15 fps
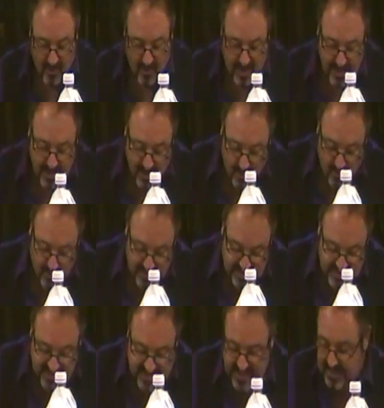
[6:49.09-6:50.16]
where we
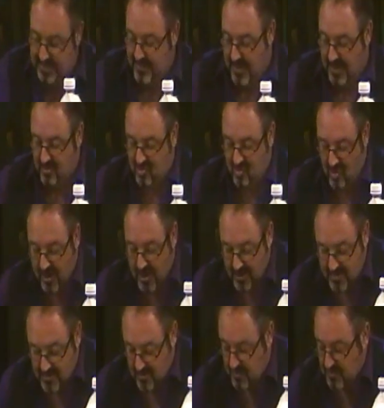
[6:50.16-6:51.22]
stick that
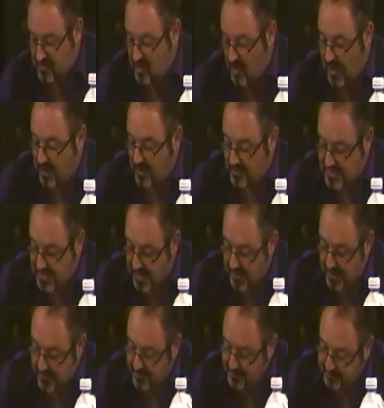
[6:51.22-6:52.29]
triangle, triangle
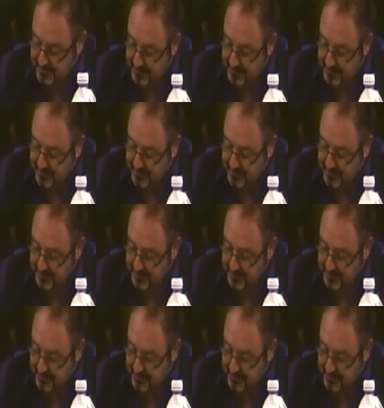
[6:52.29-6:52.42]
together